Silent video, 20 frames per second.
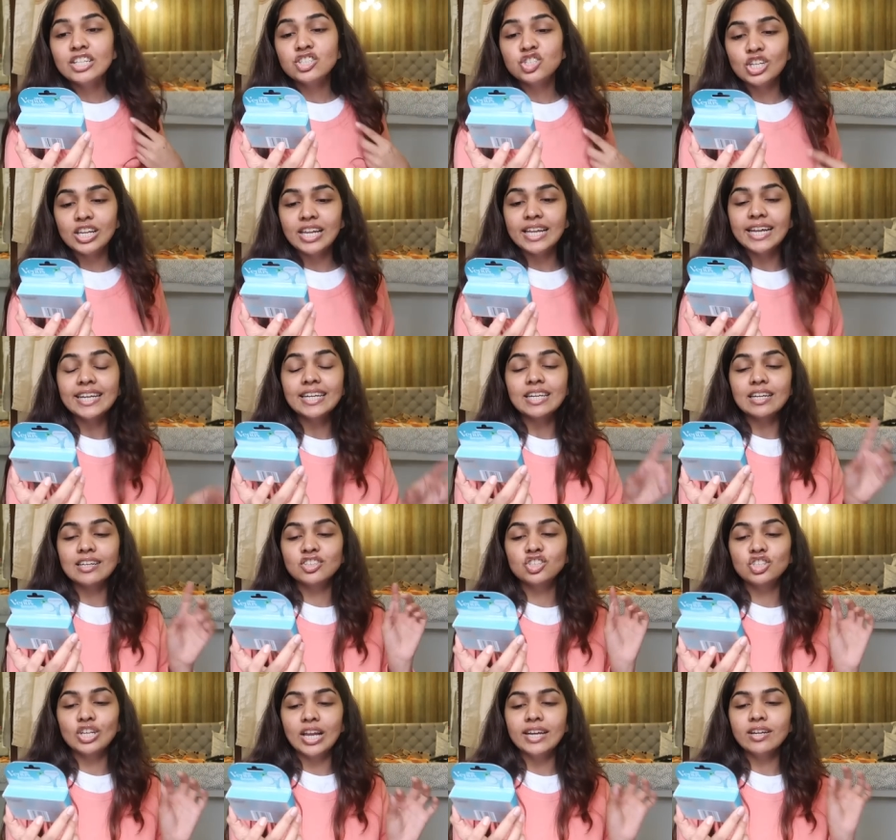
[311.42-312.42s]

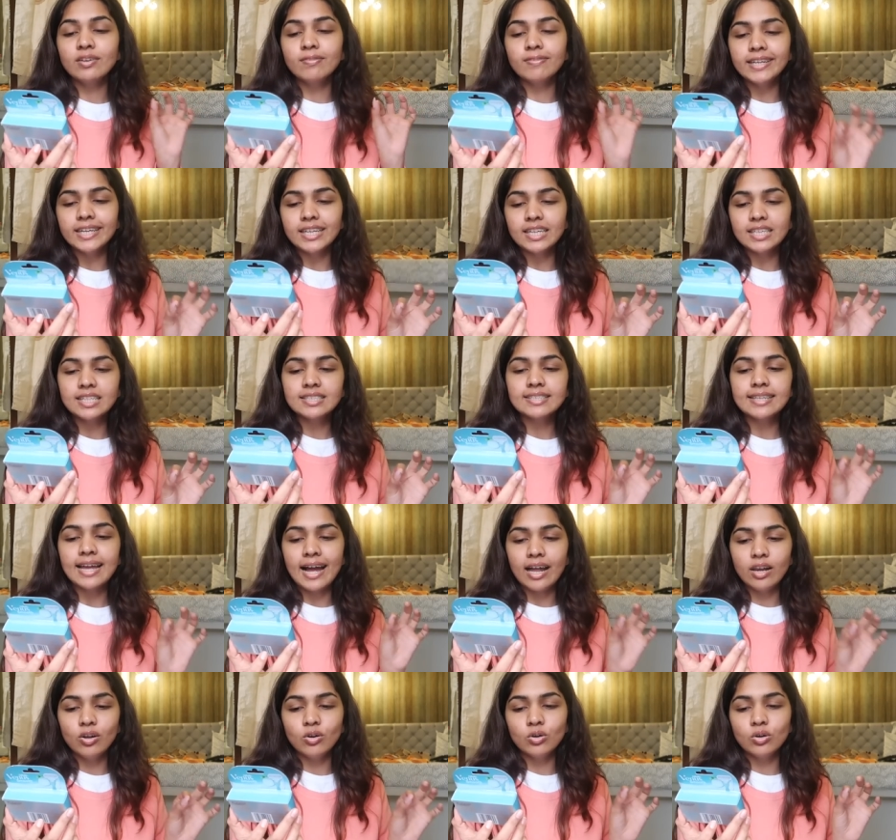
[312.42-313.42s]
Gillette Venus
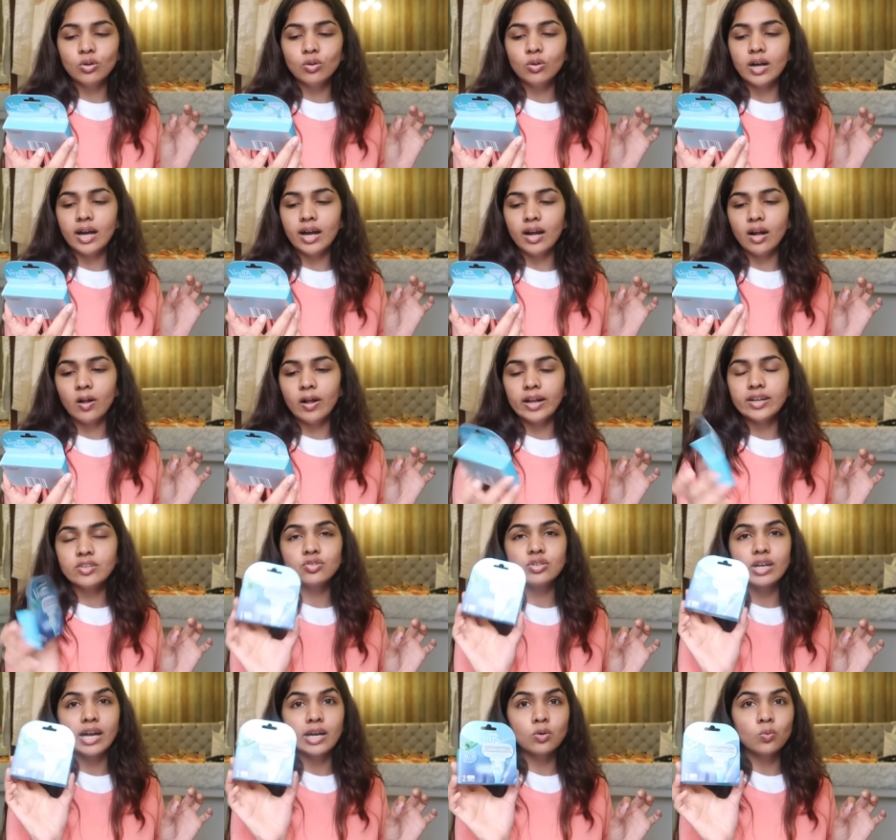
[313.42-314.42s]
Aloe
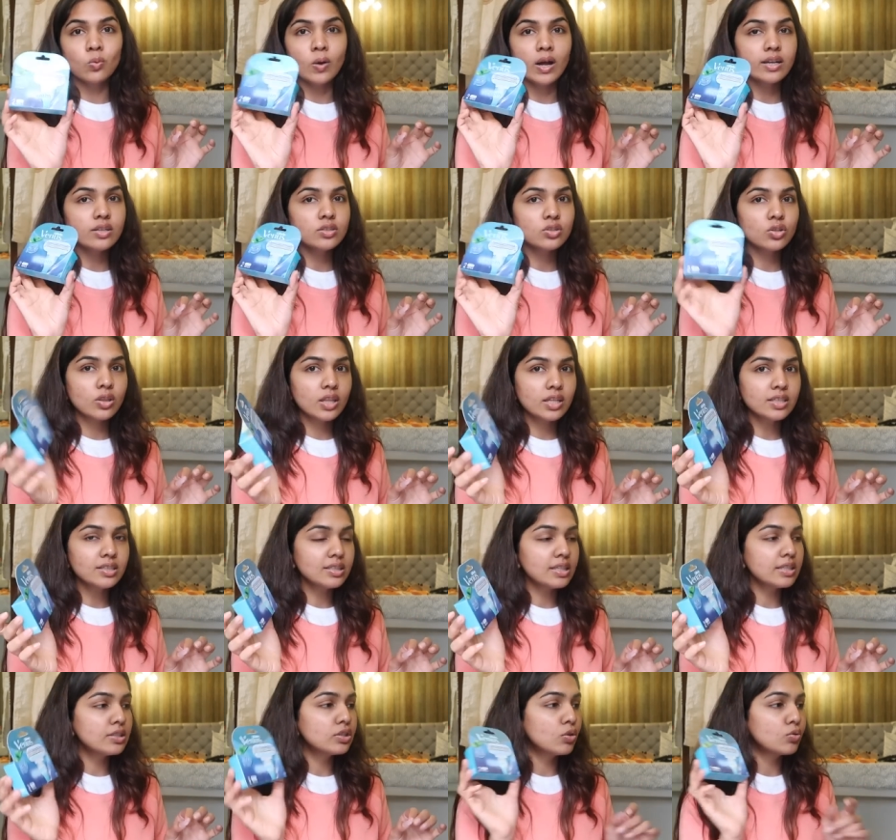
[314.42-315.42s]
Extract one. So
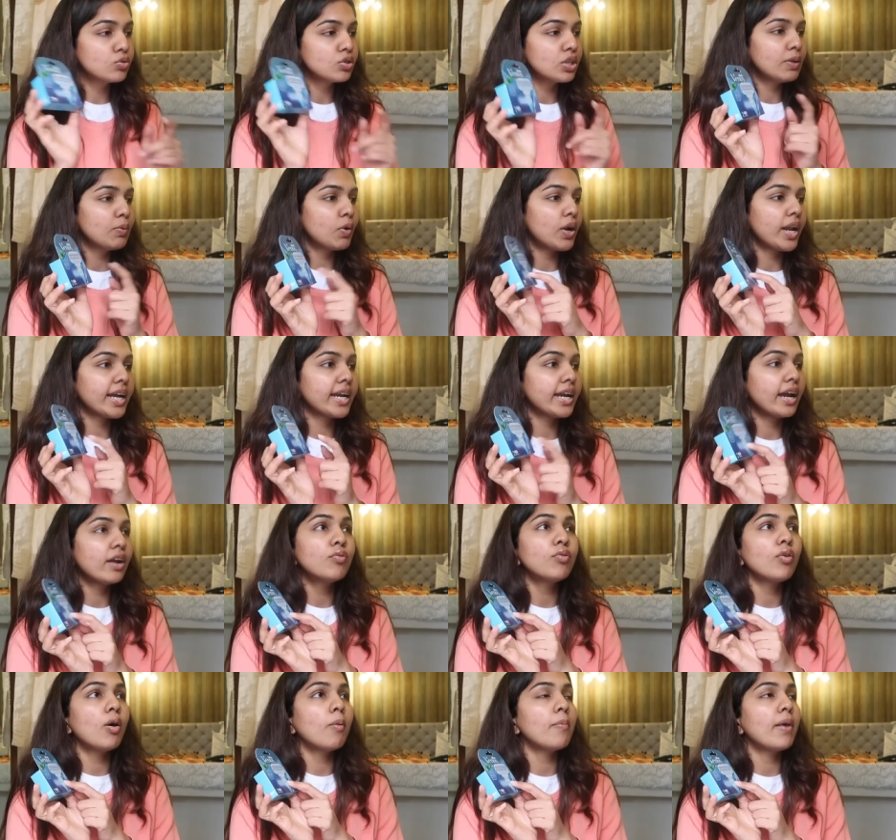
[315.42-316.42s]
this is usually what I
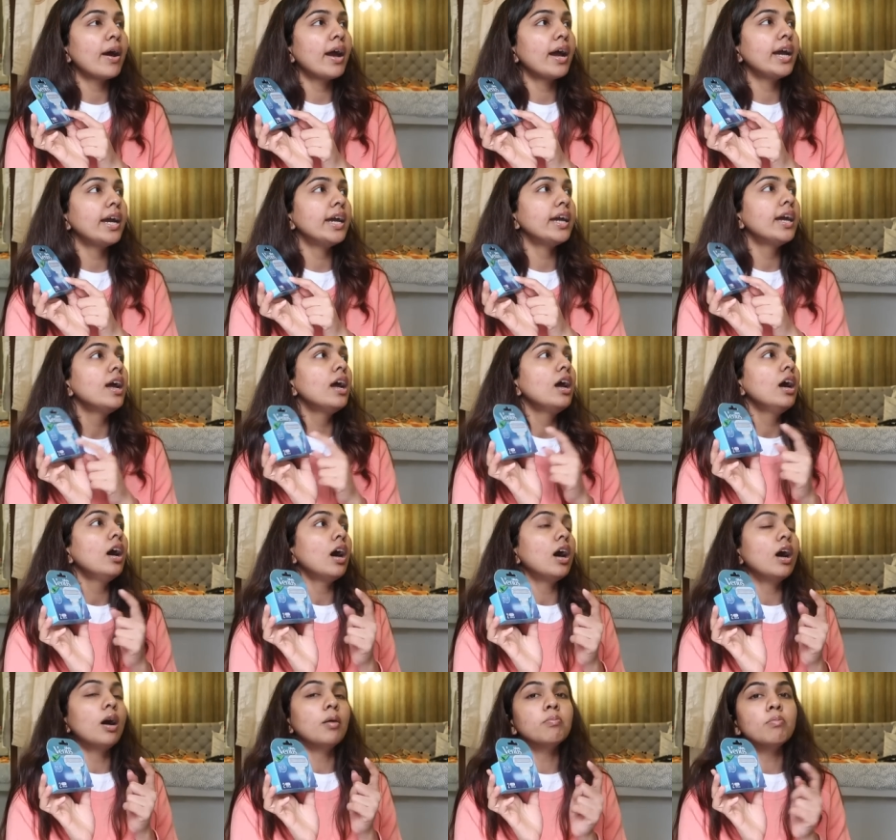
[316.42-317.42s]
get for my
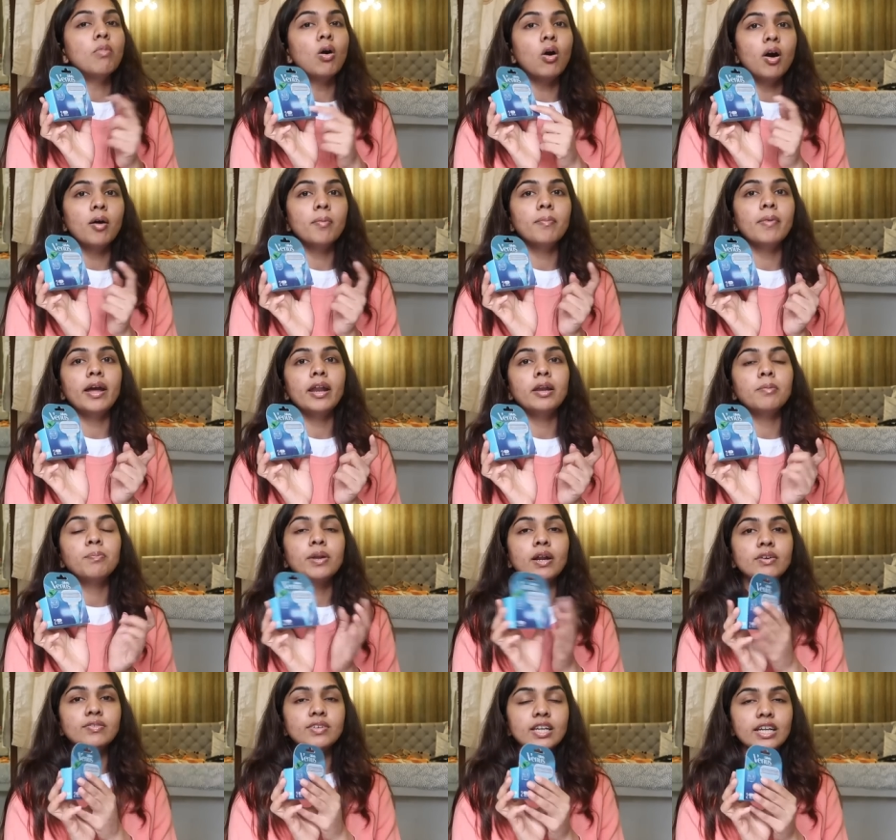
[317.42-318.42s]
mom and
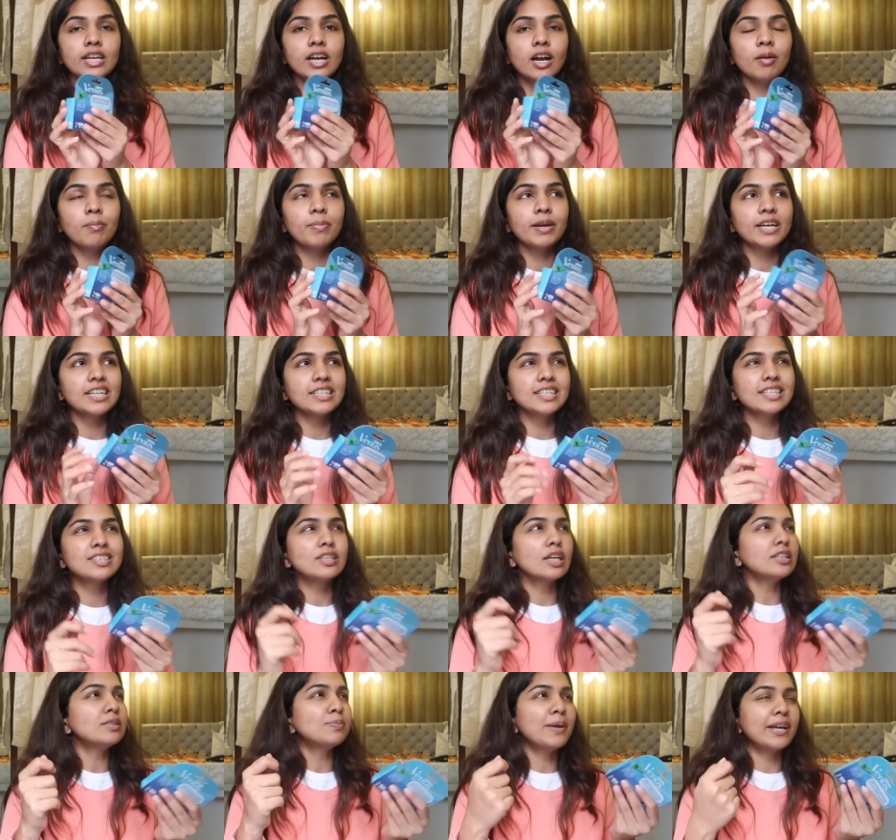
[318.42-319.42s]
Pravalika, because it's
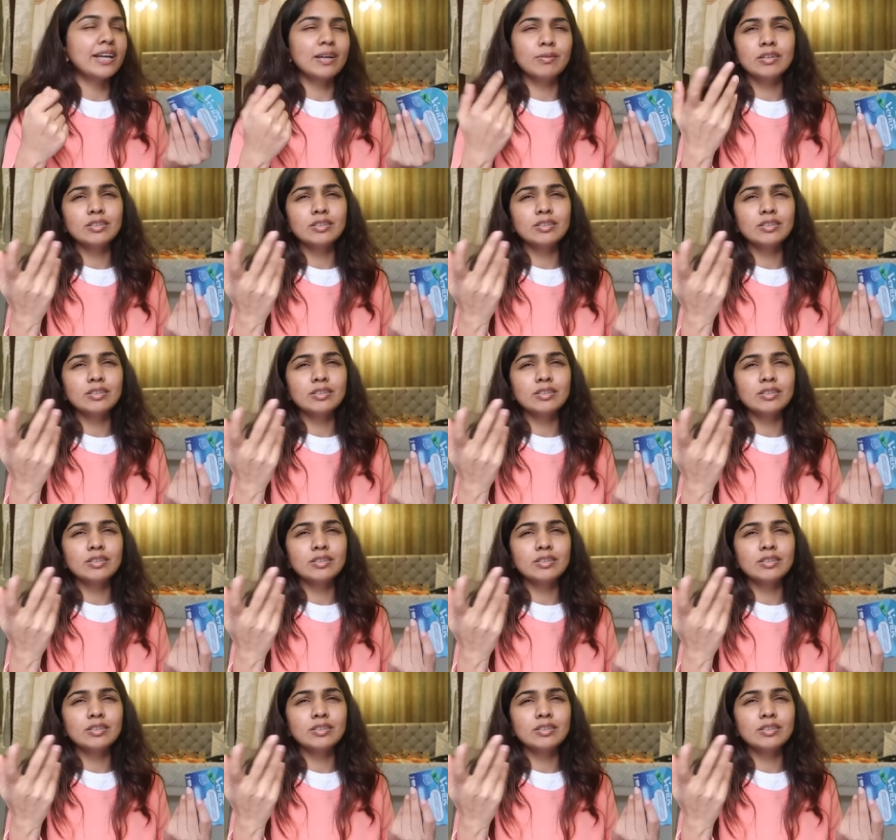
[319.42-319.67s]
just big.